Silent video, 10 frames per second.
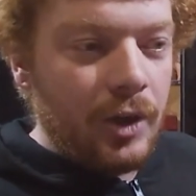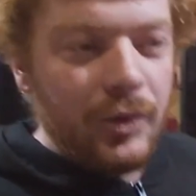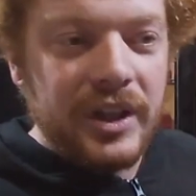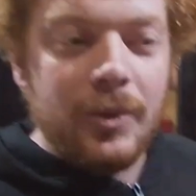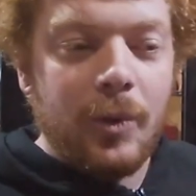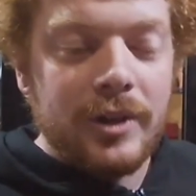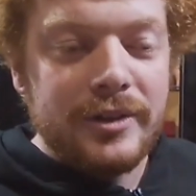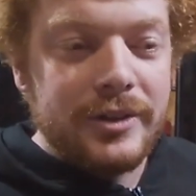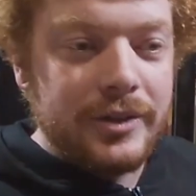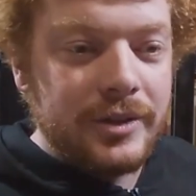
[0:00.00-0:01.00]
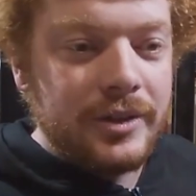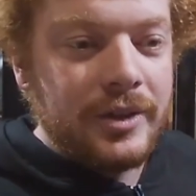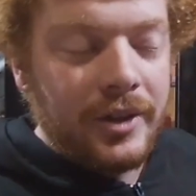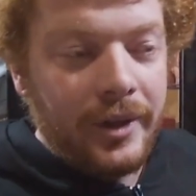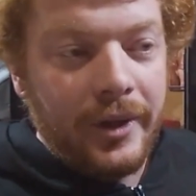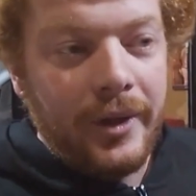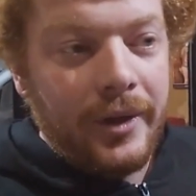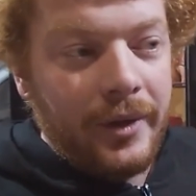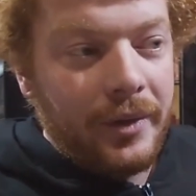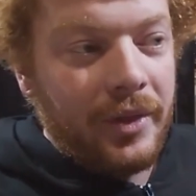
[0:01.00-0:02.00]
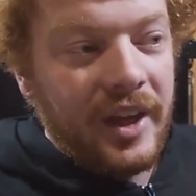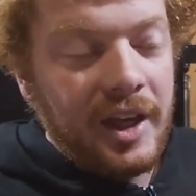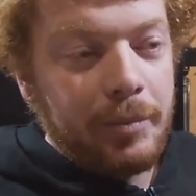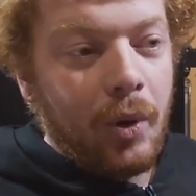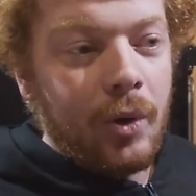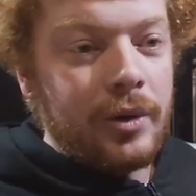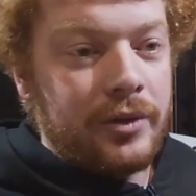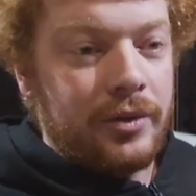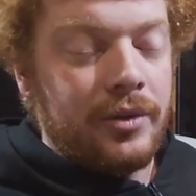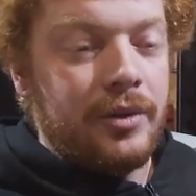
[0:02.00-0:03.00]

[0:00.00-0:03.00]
don't really want their porting